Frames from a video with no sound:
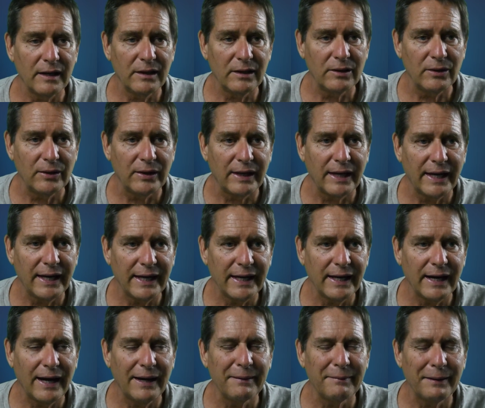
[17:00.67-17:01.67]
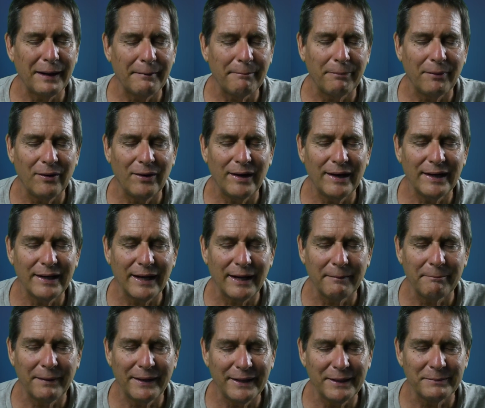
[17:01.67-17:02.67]
You can't. I
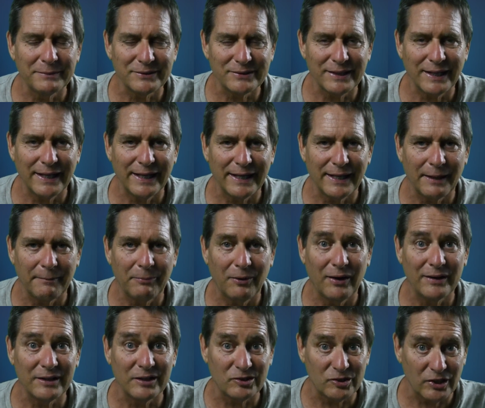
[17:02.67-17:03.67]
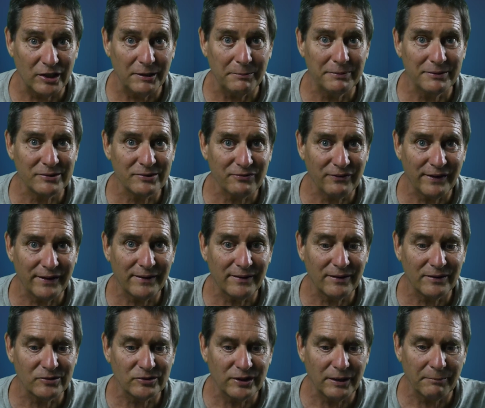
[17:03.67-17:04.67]
made a mistake. I bought the cheapest fare
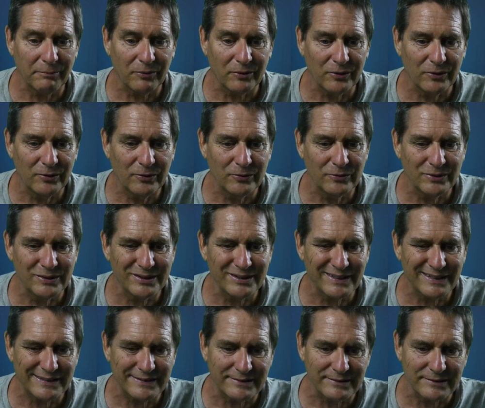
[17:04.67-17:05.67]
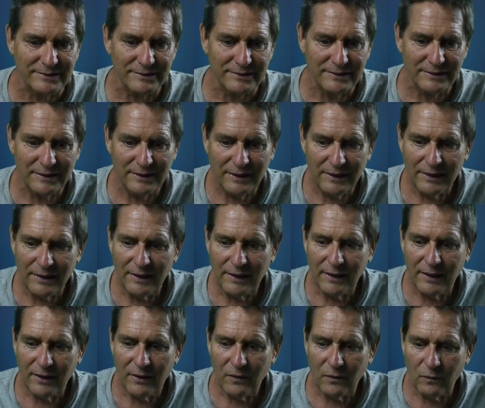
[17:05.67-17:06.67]
on JetBlue just because
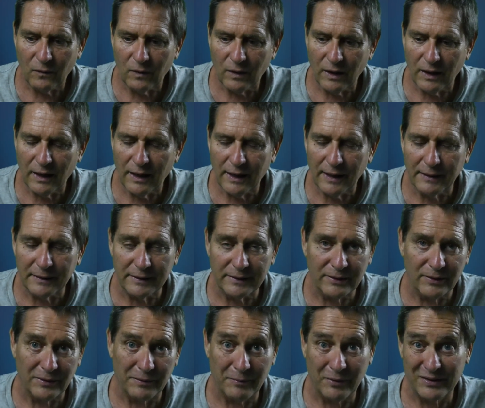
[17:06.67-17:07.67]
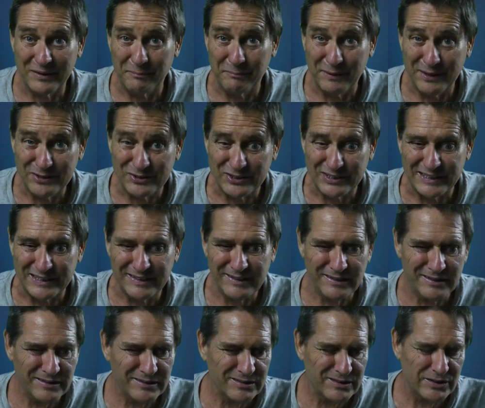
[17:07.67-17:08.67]
I'm on a budget.
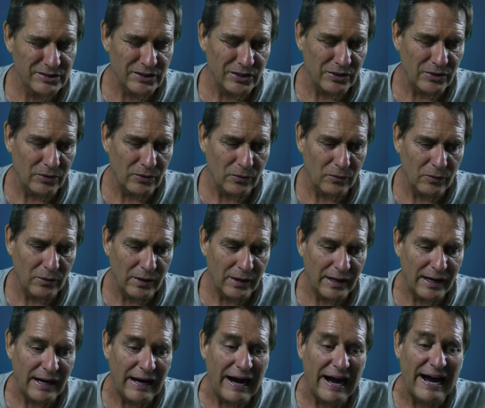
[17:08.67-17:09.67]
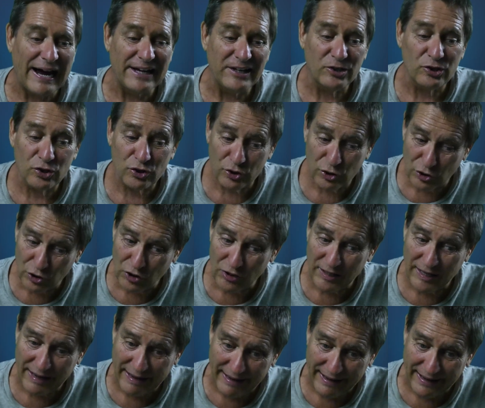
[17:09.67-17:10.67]
So I should
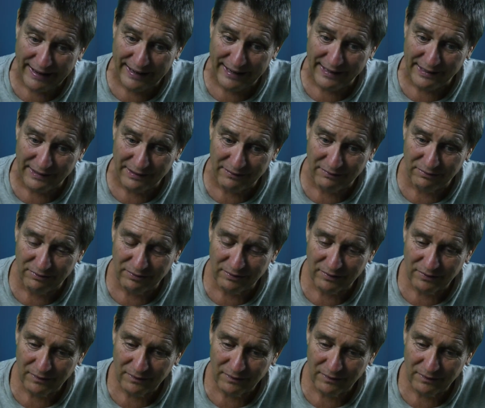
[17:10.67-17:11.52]
have